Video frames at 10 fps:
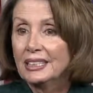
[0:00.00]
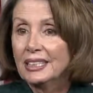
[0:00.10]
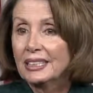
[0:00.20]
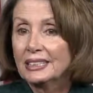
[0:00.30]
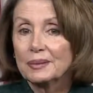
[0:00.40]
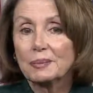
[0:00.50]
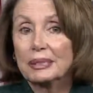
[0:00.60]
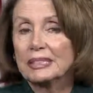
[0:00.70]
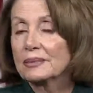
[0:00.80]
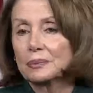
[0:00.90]

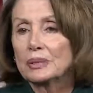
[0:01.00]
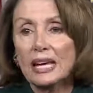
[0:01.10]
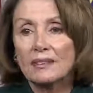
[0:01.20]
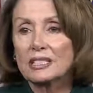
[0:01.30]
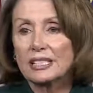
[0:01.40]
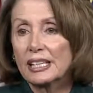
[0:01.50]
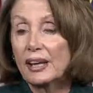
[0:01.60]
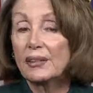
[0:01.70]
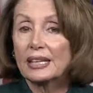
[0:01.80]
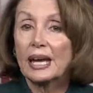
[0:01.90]
But we haven't seen
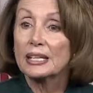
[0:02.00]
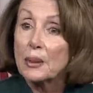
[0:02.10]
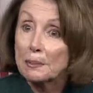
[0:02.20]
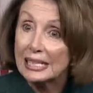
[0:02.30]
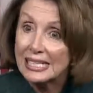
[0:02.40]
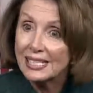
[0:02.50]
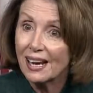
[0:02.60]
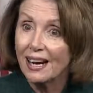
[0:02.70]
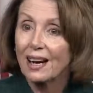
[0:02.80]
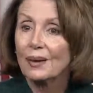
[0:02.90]
anything yet. In the
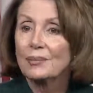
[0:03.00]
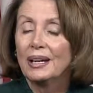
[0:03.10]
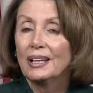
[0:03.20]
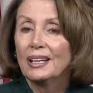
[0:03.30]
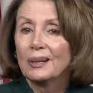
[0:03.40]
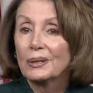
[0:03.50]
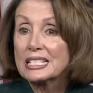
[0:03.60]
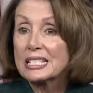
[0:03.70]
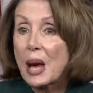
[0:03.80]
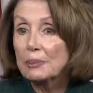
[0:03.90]
meantime, what
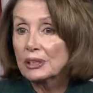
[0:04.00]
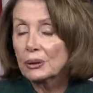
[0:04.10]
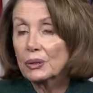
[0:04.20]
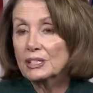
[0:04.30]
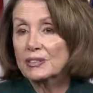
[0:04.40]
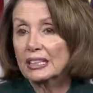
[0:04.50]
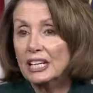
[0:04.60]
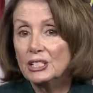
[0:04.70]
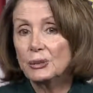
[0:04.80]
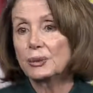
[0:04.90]
is happening across the
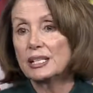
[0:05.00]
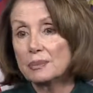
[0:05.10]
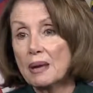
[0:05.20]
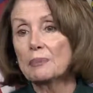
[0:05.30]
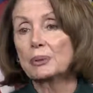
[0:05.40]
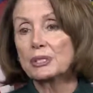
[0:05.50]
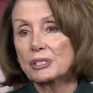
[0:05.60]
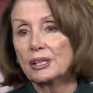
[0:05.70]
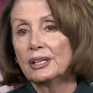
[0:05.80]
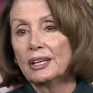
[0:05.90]
country is members
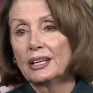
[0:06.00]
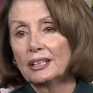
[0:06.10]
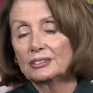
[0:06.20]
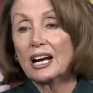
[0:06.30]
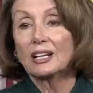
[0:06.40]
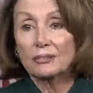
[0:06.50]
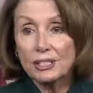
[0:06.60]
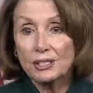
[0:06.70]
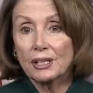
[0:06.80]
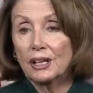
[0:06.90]
of
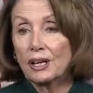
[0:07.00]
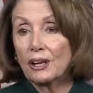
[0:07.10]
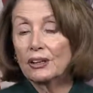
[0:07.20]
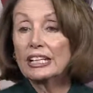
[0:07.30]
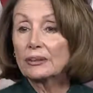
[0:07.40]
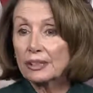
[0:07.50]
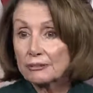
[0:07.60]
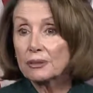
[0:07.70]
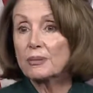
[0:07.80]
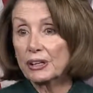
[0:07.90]
Congress are hearing
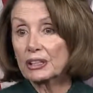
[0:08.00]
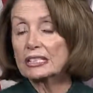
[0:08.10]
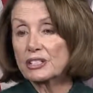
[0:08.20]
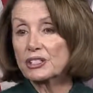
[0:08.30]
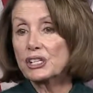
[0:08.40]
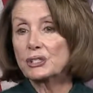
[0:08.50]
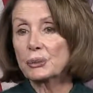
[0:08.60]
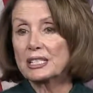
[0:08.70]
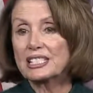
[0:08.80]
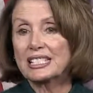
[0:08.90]
from their
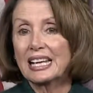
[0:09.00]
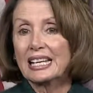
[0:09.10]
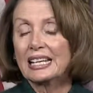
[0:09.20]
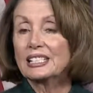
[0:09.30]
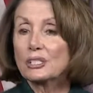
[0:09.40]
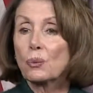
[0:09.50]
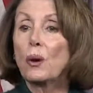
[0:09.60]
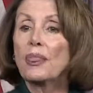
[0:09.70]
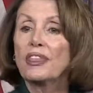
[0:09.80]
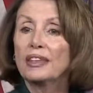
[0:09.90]
constituents. And it's
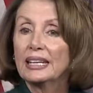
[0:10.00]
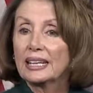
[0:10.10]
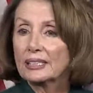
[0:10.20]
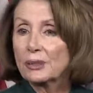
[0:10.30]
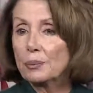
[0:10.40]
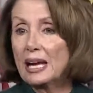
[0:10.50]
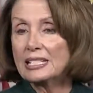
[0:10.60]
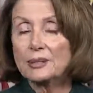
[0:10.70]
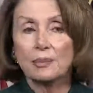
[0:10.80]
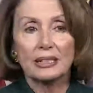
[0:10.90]
one thing to
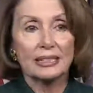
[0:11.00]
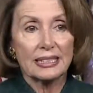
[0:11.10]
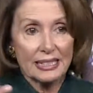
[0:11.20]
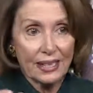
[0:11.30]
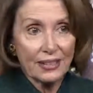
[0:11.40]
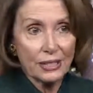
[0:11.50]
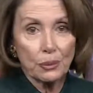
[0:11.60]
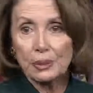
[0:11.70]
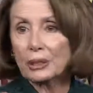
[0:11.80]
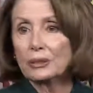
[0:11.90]
pass a bill and say, this will
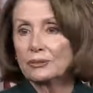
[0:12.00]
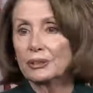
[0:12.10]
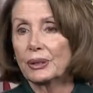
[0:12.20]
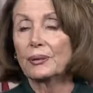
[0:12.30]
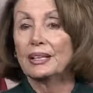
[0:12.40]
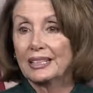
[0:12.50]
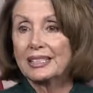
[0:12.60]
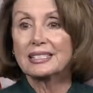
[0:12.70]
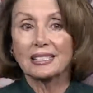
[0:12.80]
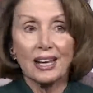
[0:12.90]
be good for you.
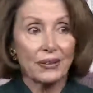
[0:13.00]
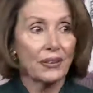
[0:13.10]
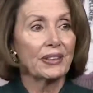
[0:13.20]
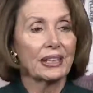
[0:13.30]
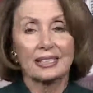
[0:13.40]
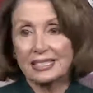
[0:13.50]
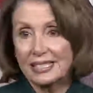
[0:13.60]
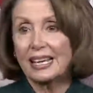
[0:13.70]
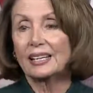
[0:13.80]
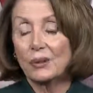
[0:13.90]
It's another thing to
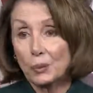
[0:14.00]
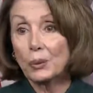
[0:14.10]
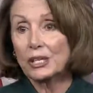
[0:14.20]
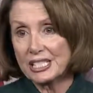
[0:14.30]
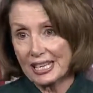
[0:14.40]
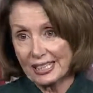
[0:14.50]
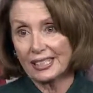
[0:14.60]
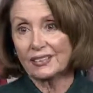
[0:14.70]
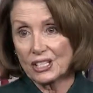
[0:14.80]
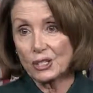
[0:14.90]
say, we're
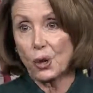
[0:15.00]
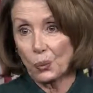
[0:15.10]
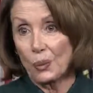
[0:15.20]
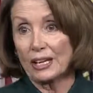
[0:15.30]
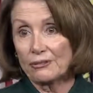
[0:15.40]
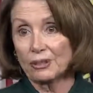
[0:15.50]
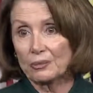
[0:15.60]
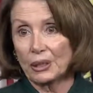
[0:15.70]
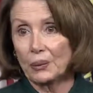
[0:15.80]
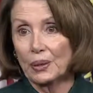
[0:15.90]
taking this away from
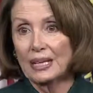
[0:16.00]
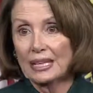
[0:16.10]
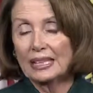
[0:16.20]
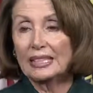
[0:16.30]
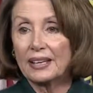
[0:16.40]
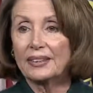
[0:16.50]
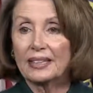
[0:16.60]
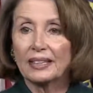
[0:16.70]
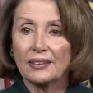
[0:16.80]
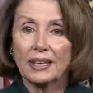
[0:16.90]
you. And I
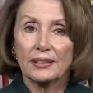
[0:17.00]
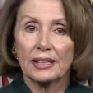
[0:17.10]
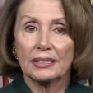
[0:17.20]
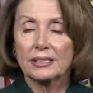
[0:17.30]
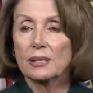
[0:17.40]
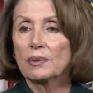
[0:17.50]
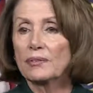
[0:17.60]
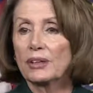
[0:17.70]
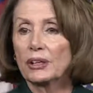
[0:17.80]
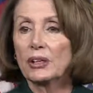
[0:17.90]
think that some of
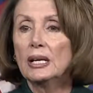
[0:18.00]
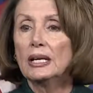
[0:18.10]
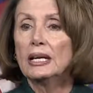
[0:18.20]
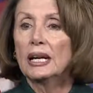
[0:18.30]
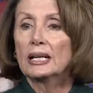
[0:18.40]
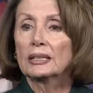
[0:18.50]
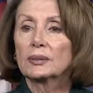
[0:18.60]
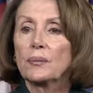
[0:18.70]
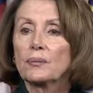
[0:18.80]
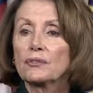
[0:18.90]
their
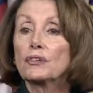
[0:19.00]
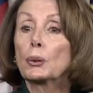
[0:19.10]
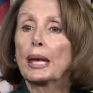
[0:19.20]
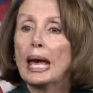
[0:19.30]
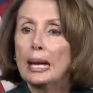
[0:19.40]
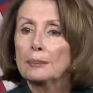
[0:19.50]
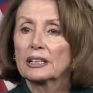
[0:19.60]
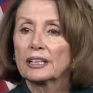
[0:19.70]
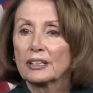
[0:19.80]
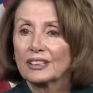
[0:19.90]

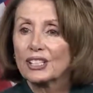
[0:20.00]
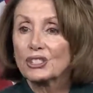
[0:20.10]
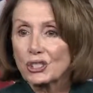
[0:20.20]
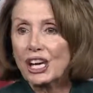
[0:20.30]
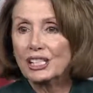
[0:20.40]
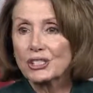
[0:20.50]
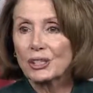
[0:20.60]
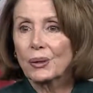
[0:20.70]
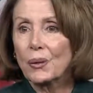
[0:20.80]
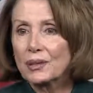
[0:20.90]
vocabulary is
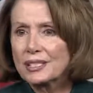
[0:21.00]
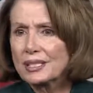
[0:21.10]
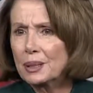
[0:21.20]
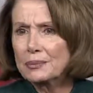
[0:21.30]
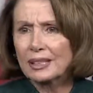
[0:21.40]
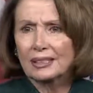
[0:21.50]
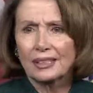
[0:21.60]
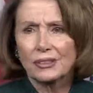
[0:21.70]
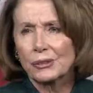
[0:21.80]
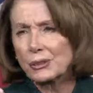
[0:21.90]
changing on the subject.
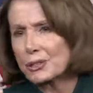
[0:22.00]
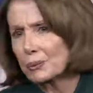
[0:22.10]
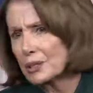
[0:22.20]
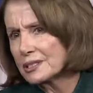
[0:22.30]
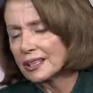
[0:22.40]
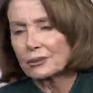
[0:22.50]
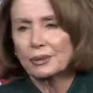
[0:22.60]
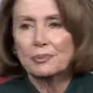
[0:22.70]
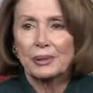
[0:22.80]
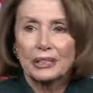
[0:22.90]
You're using words like
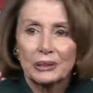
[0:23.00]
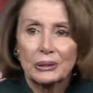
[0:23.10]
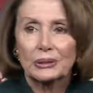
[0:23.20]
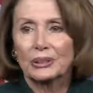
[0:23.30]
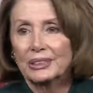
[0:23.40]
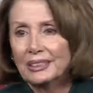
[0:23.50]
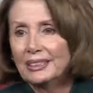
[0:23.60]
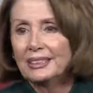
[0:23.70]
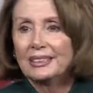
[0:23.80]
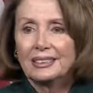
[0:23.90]
rebuild or
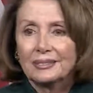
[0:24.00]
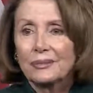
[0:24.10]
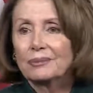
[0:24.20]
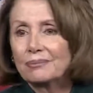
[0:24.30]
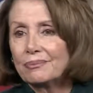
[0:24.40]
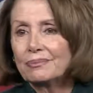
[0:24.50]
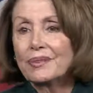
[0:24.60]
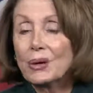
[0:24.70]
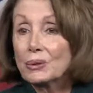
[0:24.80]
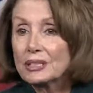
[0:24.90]

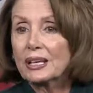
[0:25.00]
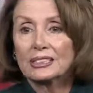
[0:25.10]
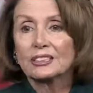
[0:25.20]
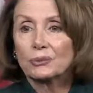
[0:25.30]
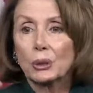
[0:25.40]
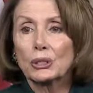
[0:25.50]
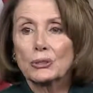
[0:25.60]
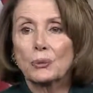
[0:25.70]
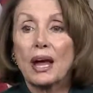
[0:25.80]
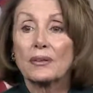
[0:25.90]
those kinds of
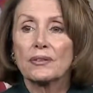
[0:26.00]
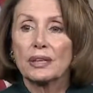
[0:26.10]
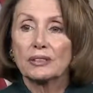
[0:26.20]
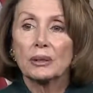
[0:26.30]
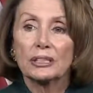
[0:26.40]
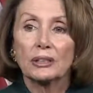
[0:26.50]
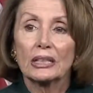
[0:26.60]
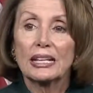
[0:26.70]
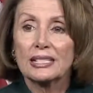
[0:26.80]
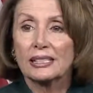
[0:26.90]
words, rather than you'll hear
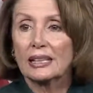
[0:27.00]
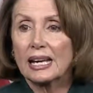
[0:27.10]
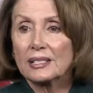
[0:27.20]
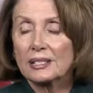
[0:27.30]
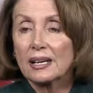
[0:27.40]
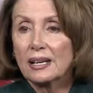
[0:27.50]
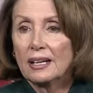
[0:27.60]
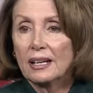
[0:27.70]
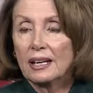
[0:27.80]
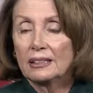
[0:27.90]
less and less
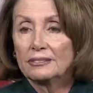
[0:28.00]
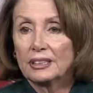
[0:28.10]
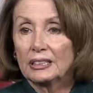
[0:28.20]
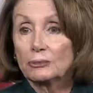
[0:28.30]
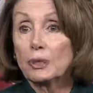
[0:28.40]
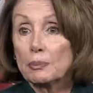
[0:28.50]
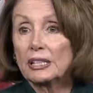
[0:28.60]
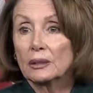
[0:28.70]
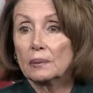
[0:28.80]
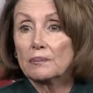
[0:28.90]
of
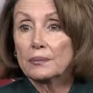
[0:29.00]
repeal.